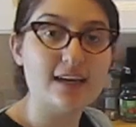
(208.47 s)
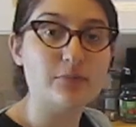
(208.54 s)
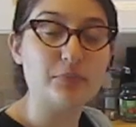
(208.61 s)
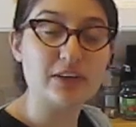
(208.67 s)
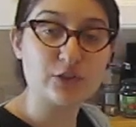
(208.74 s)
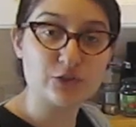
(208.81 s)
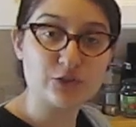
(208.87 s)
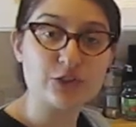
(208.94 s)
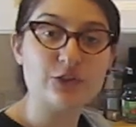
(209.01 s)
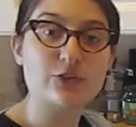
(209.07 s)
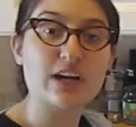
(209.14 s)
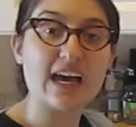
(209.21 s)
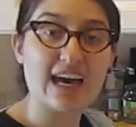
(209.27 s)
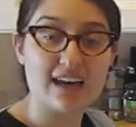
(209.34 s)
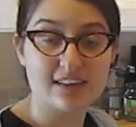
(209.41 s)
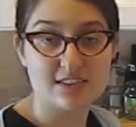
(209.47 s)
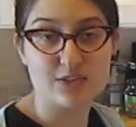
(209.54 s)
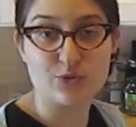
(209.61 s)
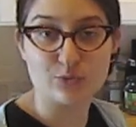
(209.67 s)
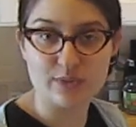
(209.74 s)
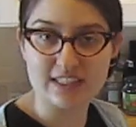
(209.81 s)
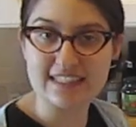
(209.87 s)
and make sure your hands
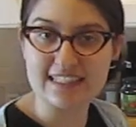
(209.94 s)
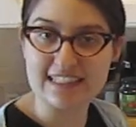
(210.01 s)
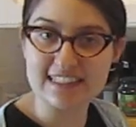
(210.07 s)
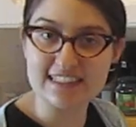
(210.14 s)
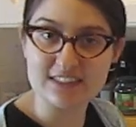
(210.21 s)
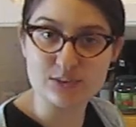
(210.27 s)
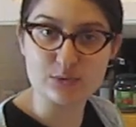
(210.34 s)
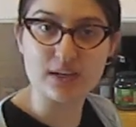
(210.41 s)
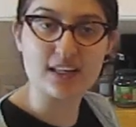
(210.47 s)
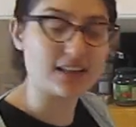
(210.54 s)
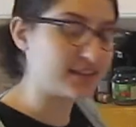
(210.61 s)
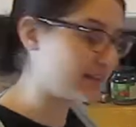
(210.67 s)
are really clean as well.